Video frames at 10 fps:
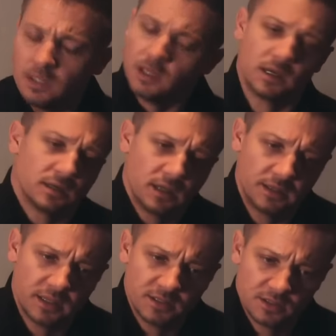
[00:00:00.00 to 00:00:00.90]
yeah,
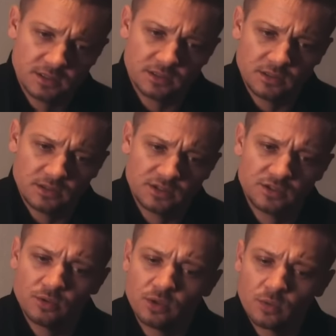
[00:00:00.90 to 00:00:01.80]
yeah, I guess
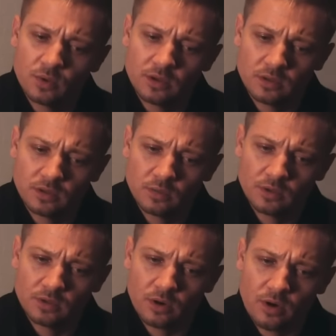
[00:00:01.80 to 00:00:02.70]
just doing what,
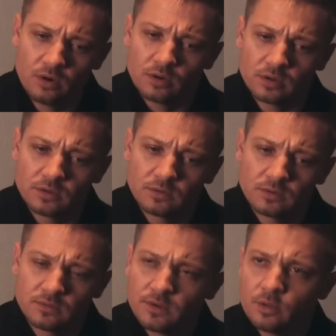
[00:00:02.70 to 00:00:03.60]
what your heart,
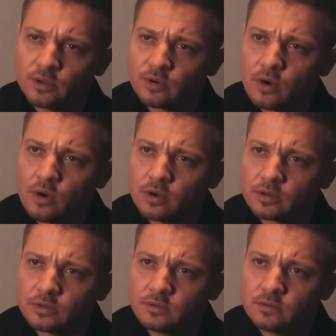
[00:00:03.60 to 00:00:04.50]
following your mm-hmm. heart,